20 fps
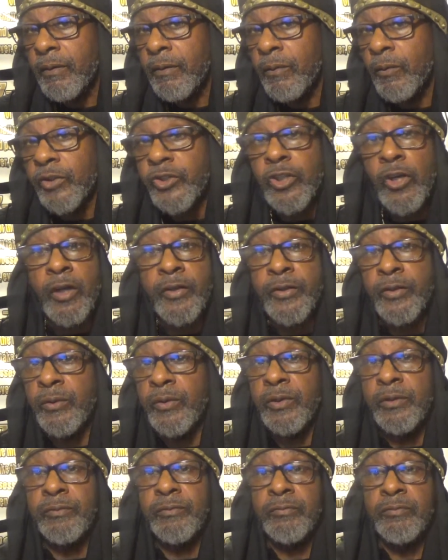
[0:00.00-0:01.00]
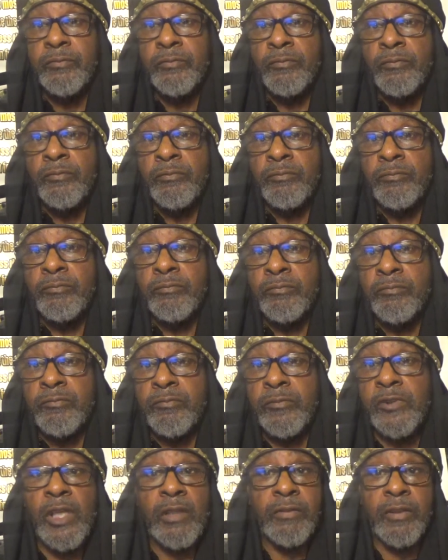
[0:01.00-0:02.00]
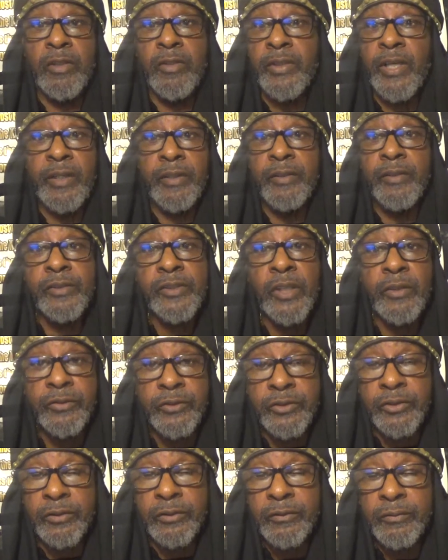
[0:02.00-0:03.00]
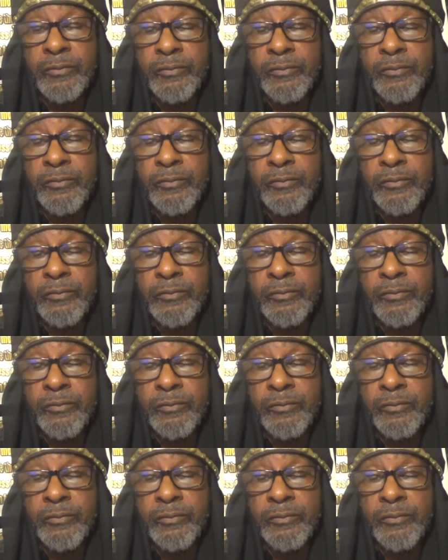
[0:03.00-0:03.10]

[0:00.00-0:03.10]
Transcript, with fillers: What y'all doing? We never learned that in the church.